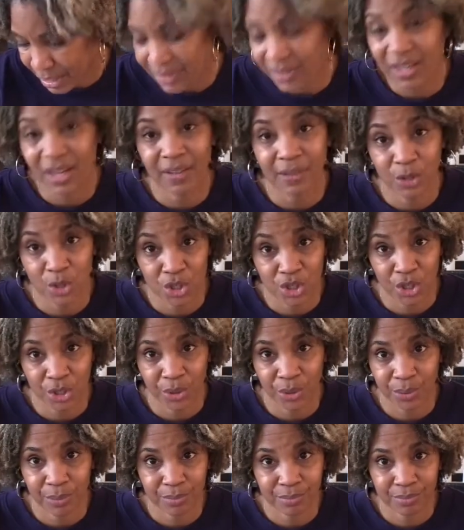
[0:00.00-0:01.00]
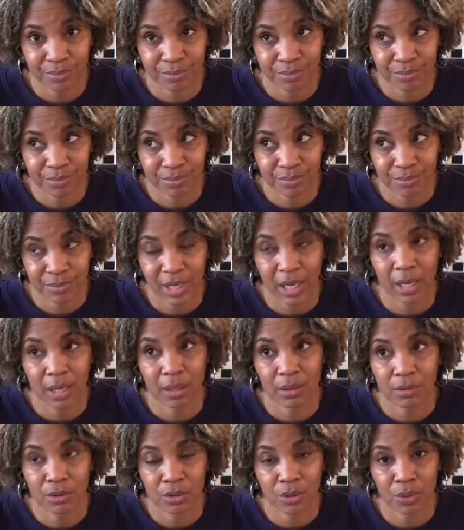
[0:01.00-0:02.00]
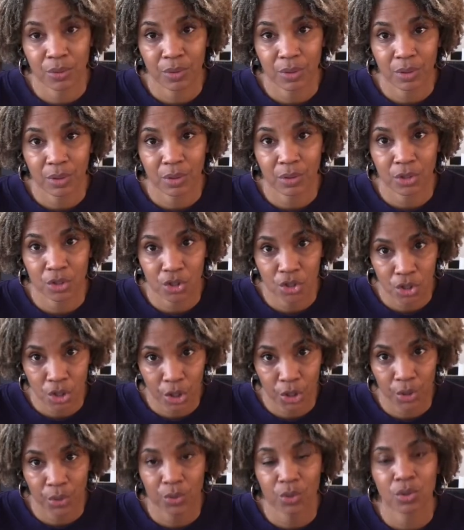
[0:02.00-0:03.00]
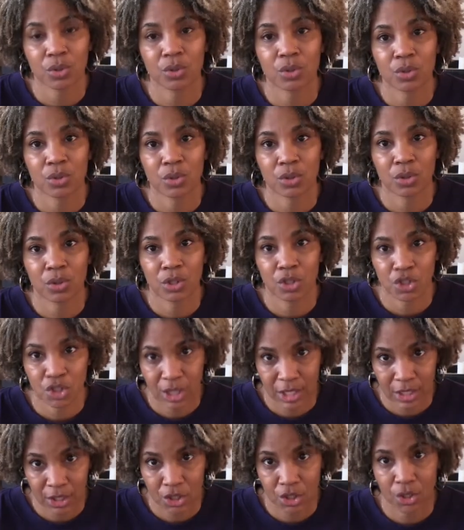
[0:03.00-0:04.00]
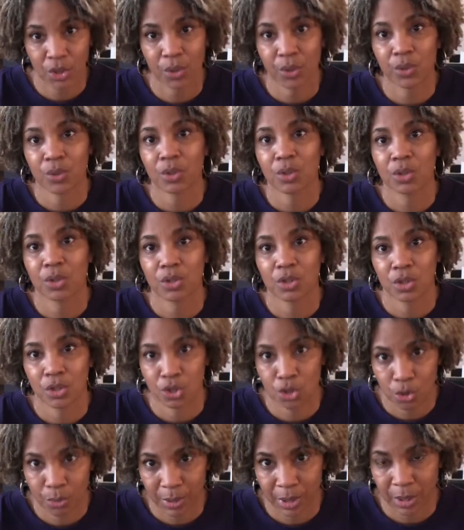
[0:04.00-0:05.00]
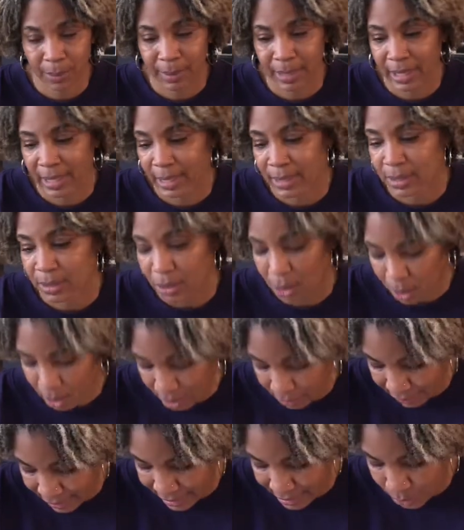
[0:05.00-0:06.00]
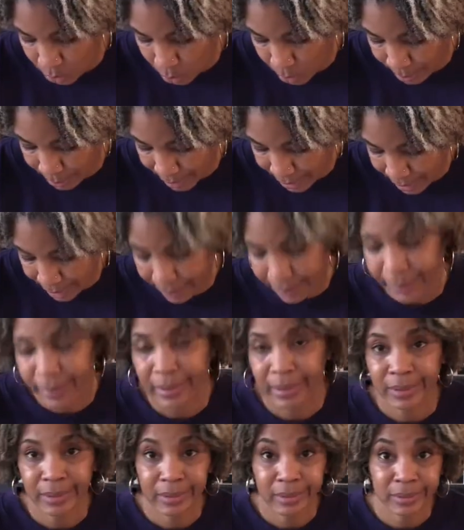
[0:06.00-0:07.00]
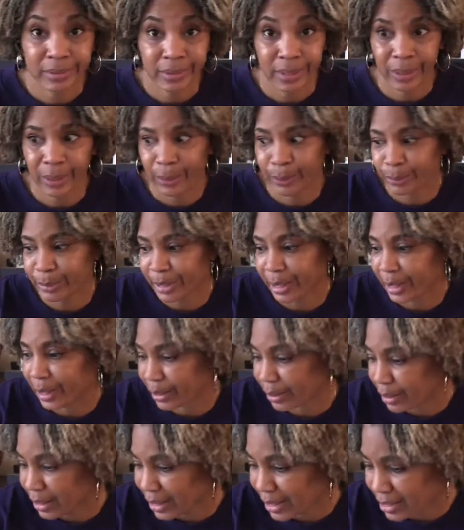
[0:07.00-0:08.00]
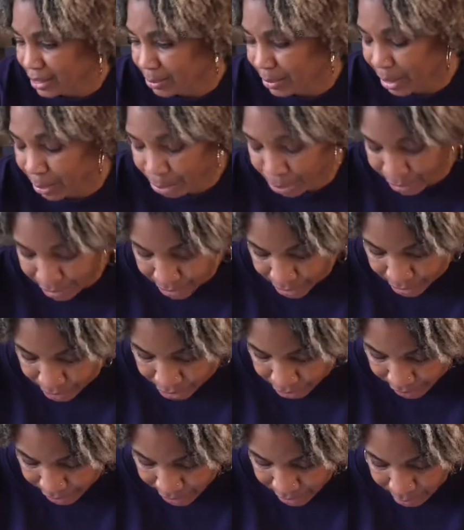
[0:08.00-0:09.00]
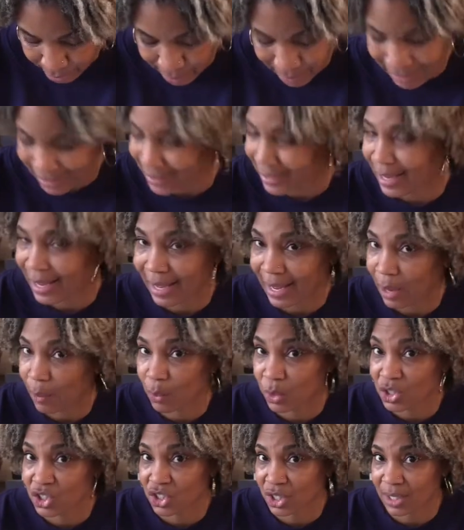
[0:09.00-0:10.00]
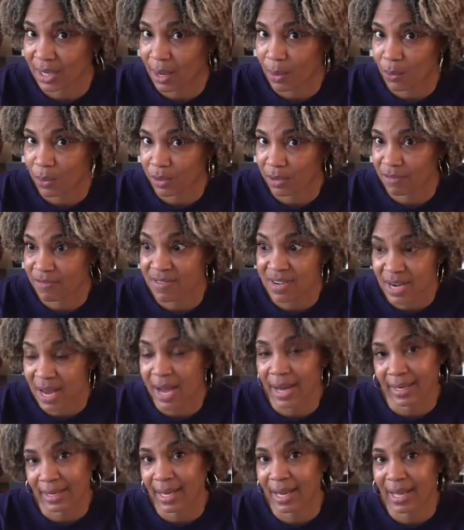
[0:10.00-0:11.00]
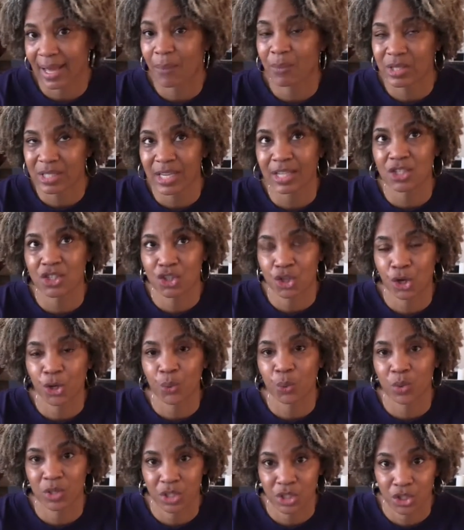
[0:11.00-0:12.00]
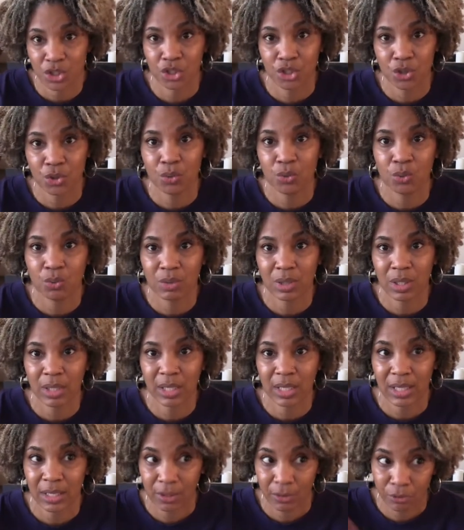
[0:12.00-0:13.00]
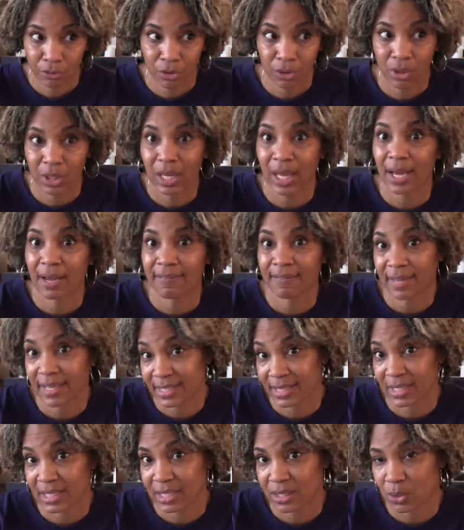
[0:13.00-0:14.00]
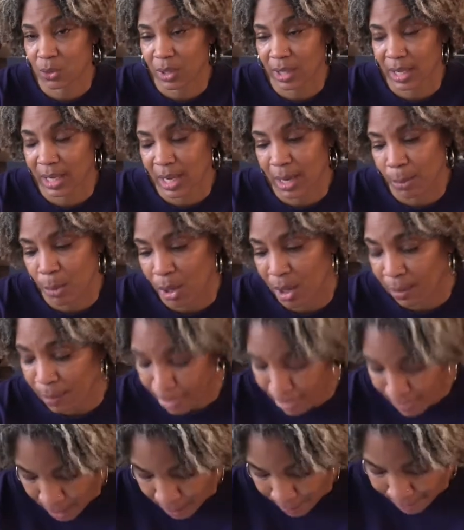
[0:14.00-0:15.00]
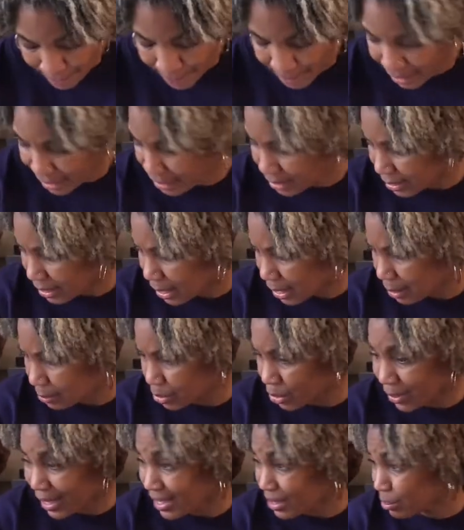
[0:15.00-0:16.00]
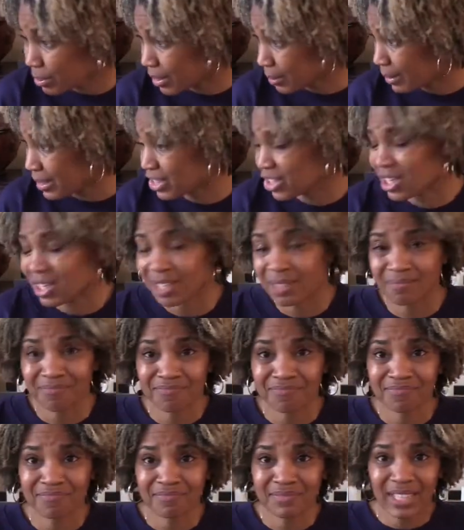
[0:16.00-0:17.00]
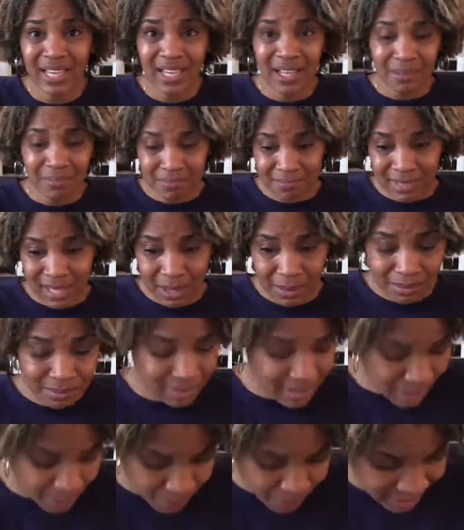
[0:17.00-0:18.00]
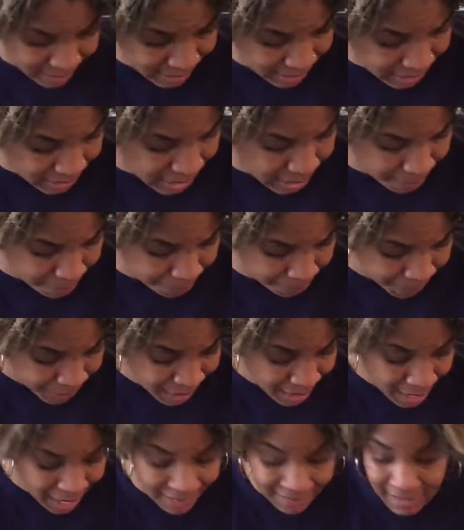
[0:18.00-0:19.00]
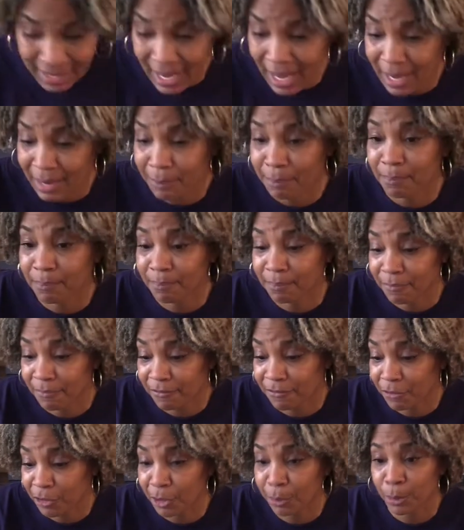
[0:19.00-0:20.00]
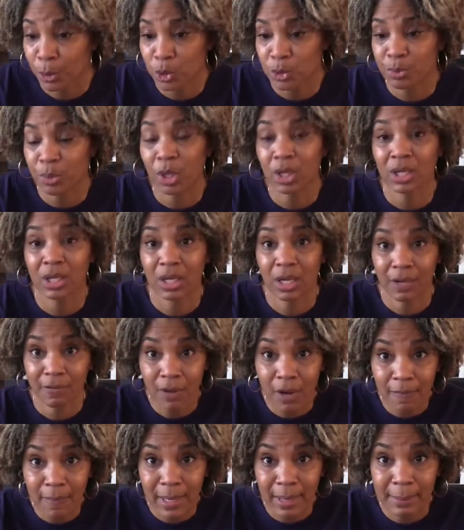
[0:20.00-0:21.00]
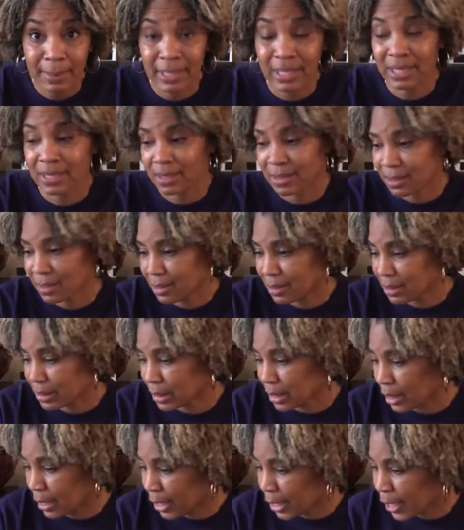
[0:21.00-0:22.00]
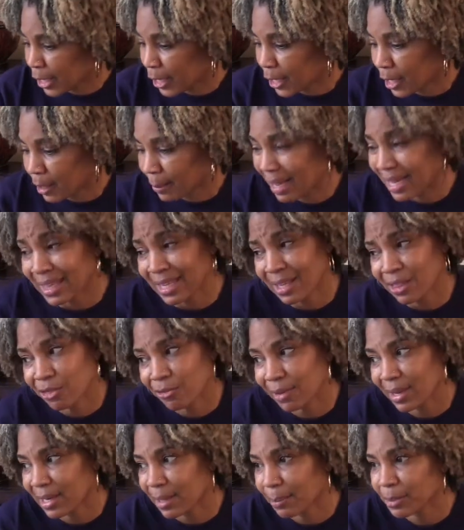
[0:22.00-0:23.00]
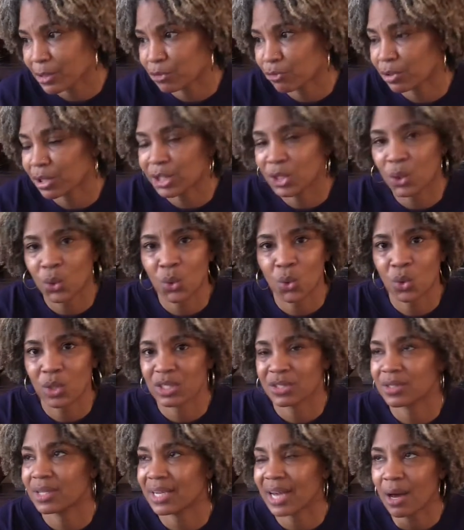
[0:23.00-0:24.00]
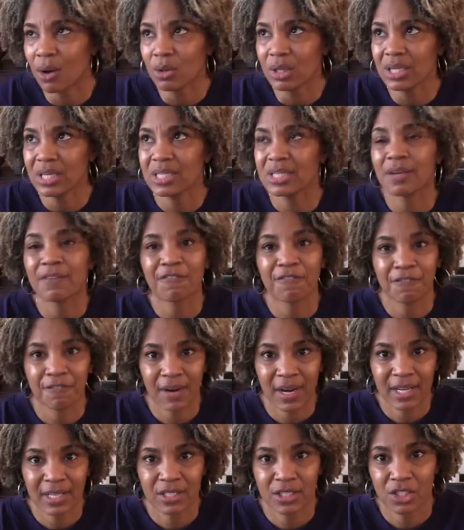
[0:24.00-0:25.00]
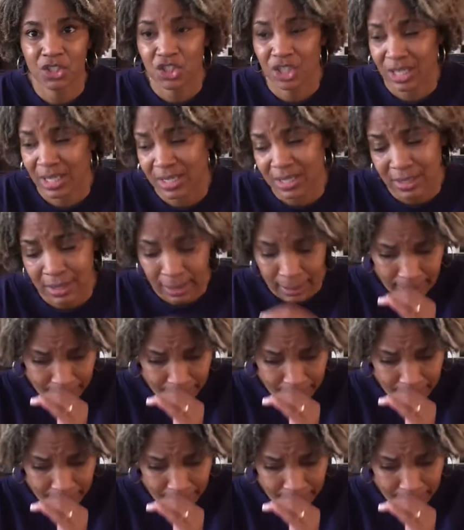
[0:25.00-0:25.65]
other skirt. Yeah, so the skirt, the jean skirt, the two pair of pants, all of that's going back. So yeah, that's gonna be a pretty good credit, but I wish that I would have not got, I wish that skirt was as cute in real life as it is on camera. But so that's pretty much it. Yeah, that was I think I for the most part love all my pieces. I think ThredUp is really cool. It's not only is it fun to just